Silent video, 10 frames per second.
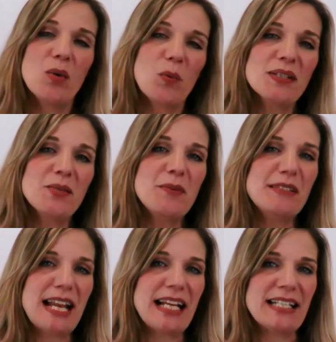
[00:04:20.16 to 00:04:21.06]
Once we've
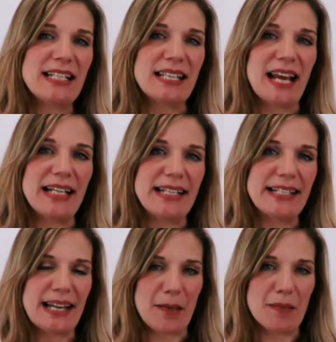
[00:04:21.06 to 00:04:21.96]
selected scaling
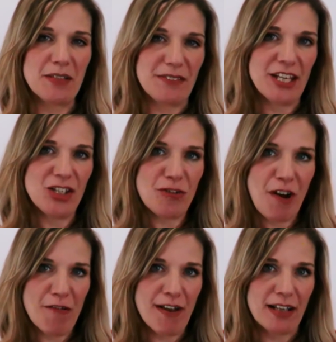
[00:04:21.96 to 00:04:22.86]
statements for each of our
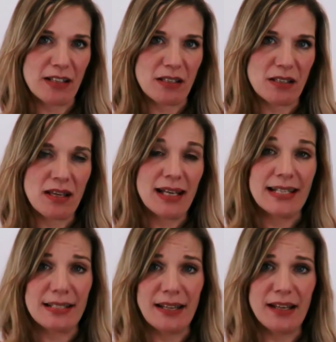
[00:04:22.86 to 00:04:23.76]
factors, it's
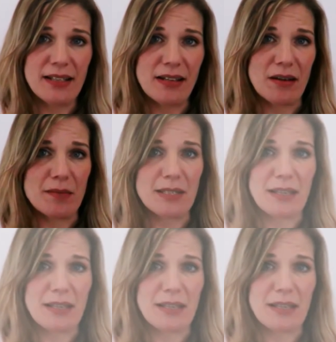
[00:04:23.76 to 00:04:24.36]
nearly time to